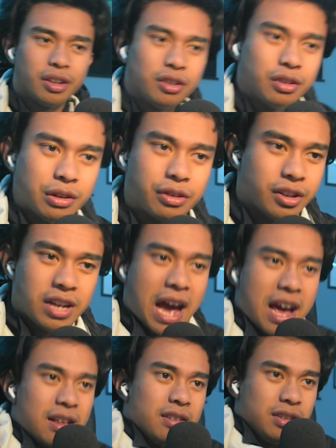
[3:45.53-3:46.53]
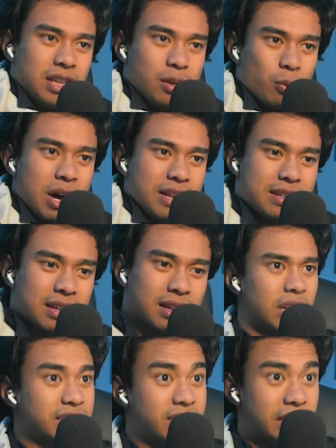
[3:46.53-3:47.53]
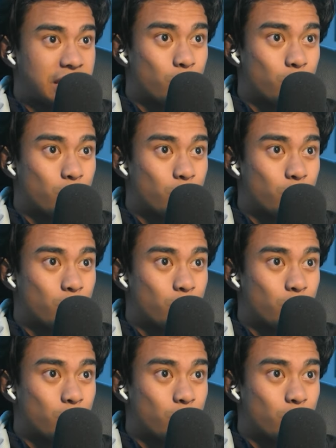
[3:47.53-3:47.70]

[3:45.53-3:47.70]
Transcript: Yeah, what? Did he